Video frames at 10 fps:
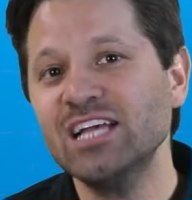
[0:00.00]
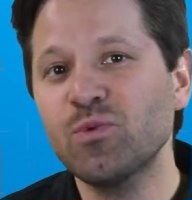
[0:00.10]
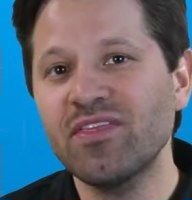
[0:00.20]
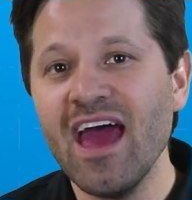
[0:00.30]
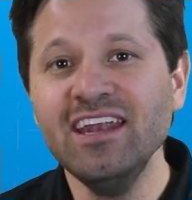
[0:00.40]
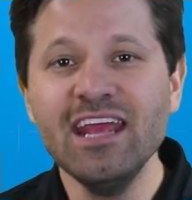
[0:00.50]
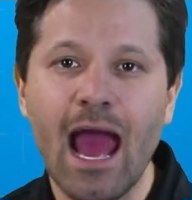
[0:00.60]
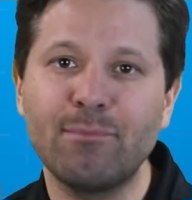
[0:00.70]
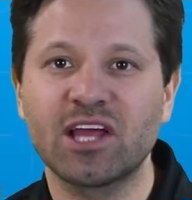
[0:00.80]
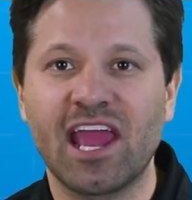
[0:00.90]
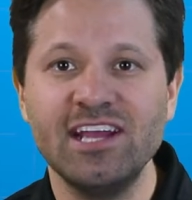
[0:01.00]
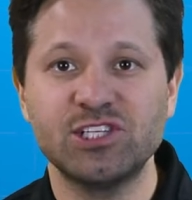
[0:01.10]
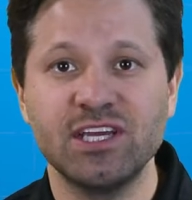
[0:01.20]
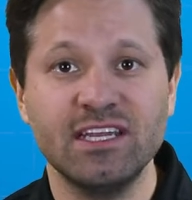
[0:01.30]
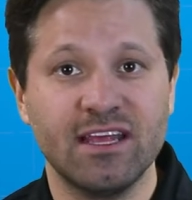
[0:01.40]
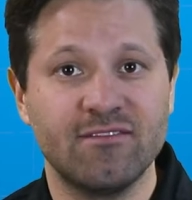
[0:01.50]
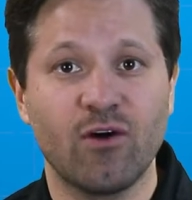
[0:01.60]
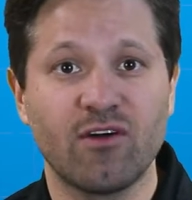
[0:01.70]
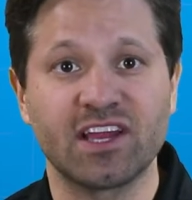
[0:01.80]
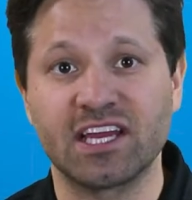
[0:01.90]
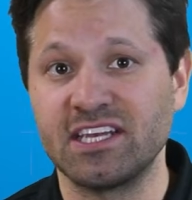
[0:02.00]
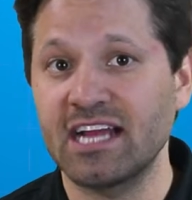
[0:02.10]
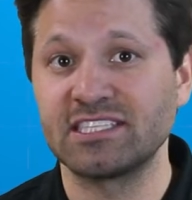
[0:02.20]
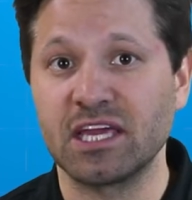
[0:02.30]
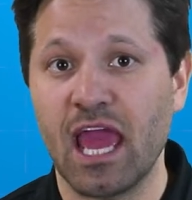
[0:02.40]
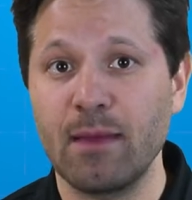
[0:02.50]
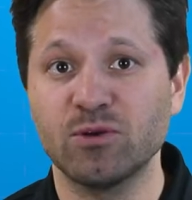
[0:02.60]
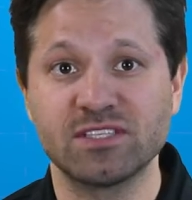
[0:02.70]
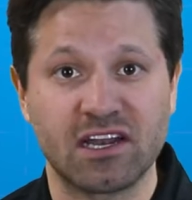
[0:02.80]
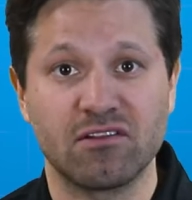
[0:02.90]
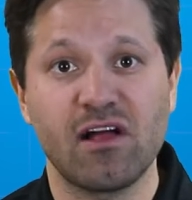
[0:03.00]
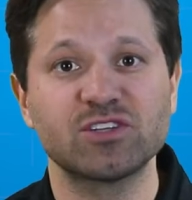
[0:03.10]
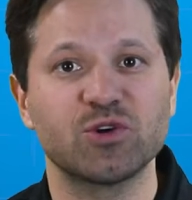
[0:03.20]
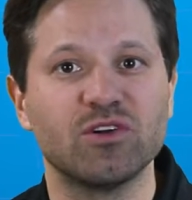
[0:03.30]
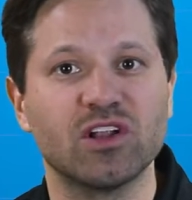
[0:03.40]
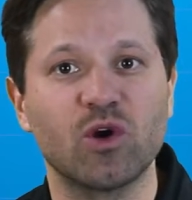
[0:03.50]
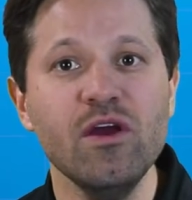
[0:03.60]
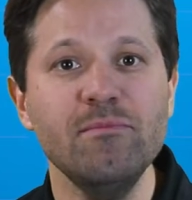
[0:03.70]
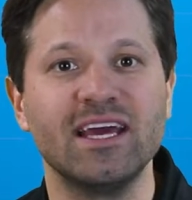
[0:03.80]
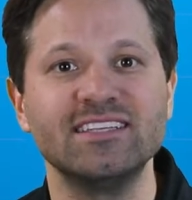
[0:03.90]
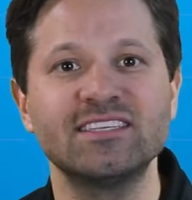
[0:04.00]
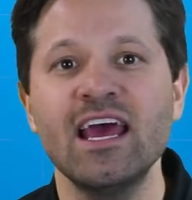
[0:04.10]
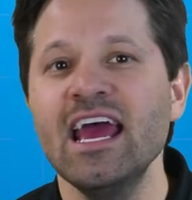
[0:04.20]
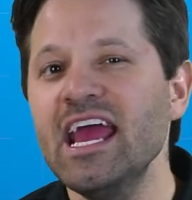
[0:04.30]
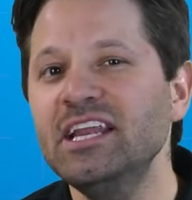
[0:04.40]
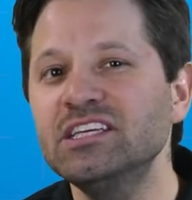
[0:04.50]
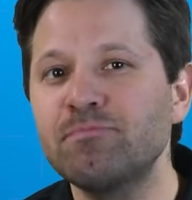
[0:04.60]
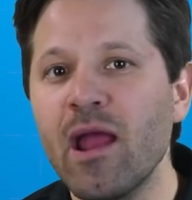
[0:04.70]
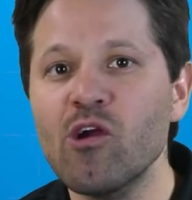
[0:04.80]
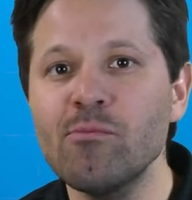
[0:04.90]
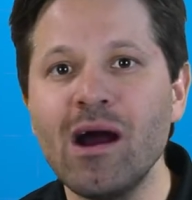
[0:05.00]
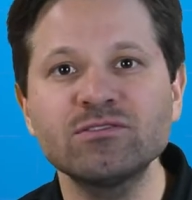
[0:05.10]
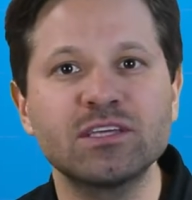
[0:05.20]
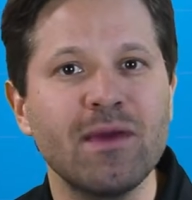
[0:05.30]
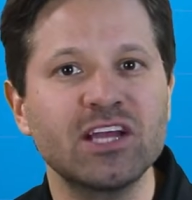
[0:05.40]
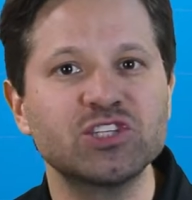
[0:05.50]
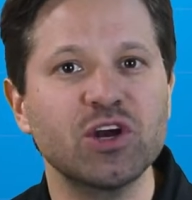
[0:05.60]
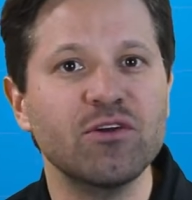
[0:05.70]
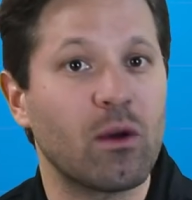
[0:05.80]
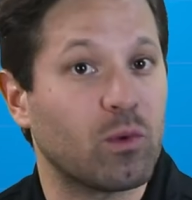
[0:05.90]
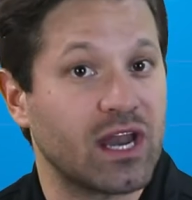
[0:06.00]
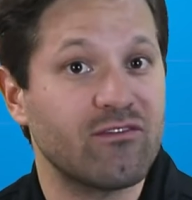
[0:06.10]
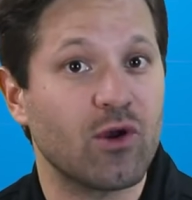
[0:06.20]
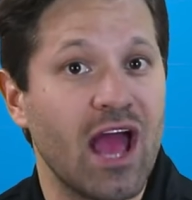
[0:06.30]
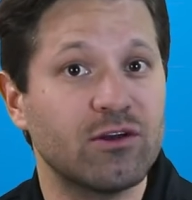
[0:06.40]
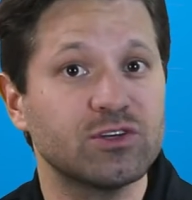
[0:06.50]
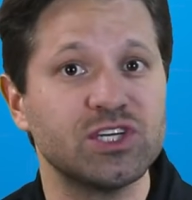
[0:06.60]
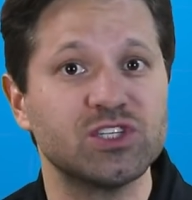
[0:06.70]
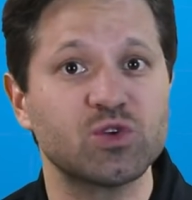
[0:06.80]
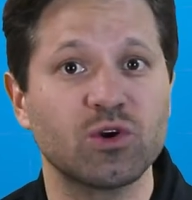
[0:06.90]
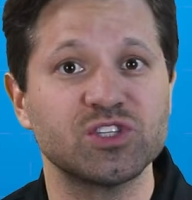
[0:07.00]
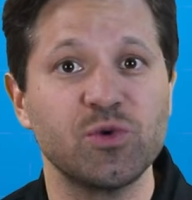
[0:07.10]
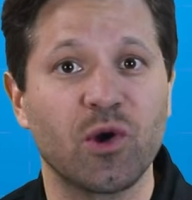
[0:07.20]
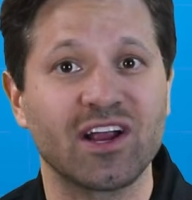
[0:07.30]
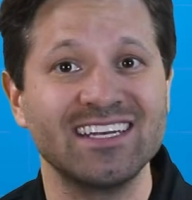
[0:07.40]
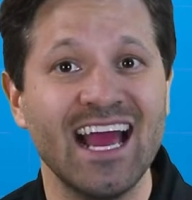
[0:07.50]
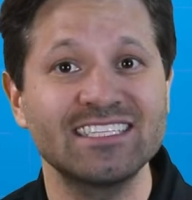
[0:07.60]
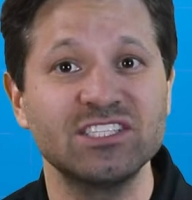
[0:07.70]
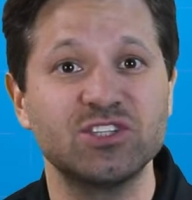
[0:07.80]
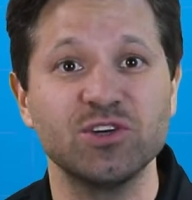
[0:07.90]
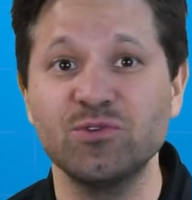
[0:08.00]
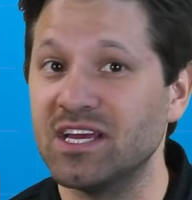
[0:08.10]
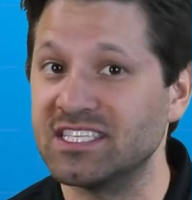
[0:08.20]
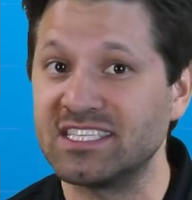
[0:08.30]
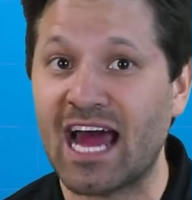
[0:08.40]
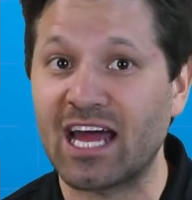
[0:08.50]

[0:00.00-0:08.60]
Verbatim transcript: As with any application involving connecting cables and electrical equipment, it is paramount to make sure that whatever energy source you are connecting to is